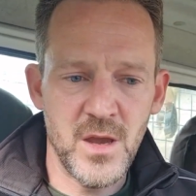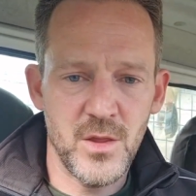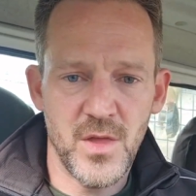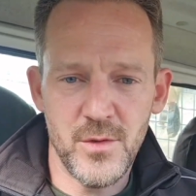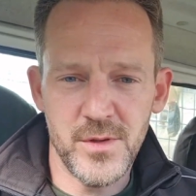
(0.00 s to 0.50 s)

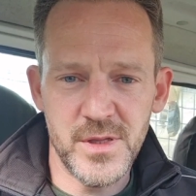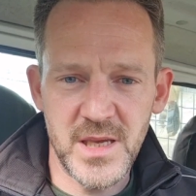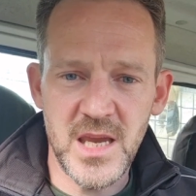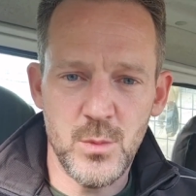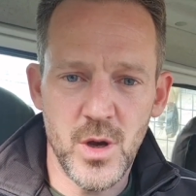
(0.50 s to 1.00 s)
Those
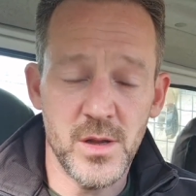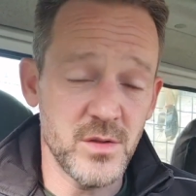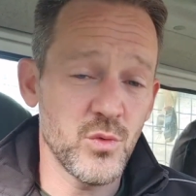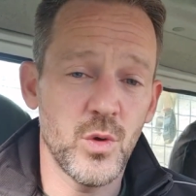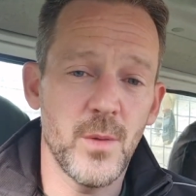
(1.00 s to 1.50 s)

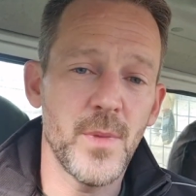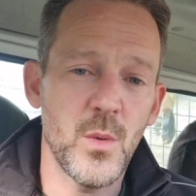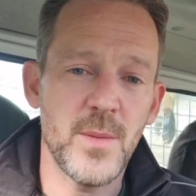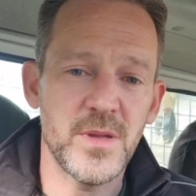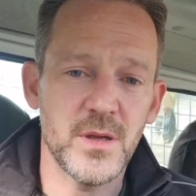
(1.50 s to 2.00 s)
keywords are all on my
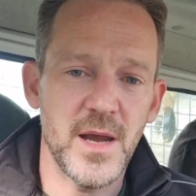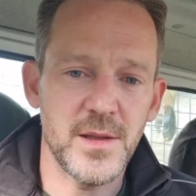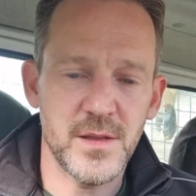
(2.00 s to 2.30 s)
website,